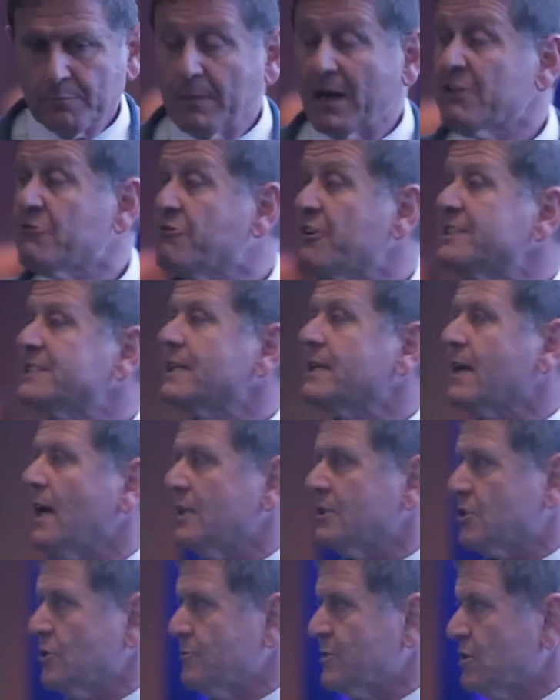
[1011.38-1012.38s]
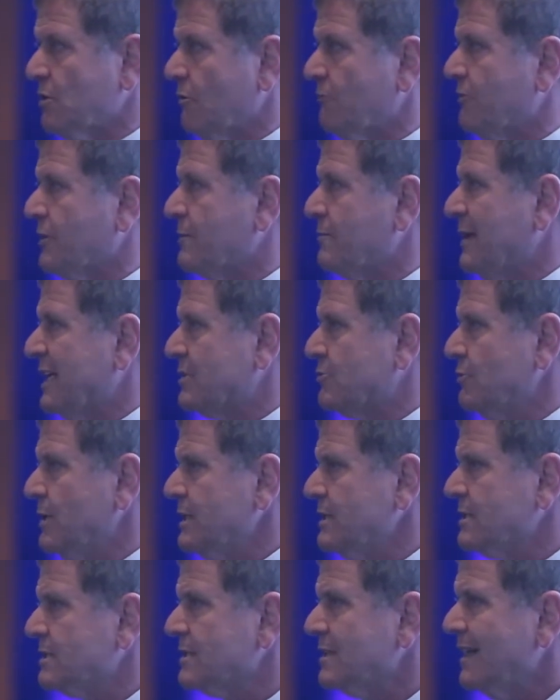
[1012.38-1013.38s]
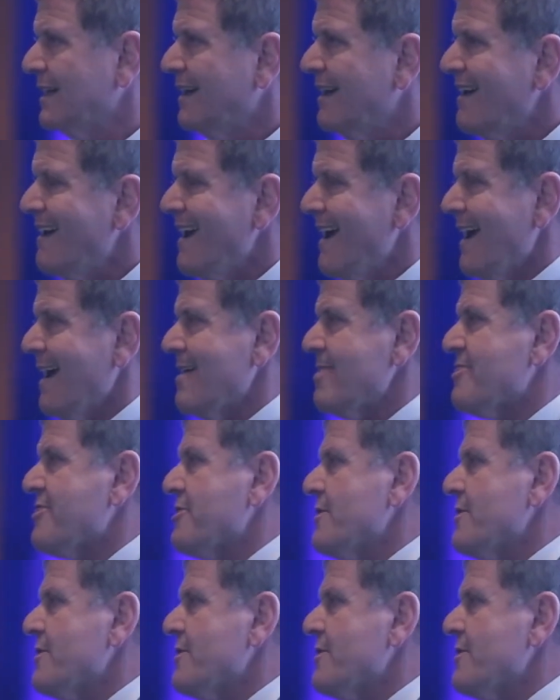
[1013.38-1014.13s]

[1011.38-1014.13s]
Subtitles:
biphasic calcium sulfate matrix and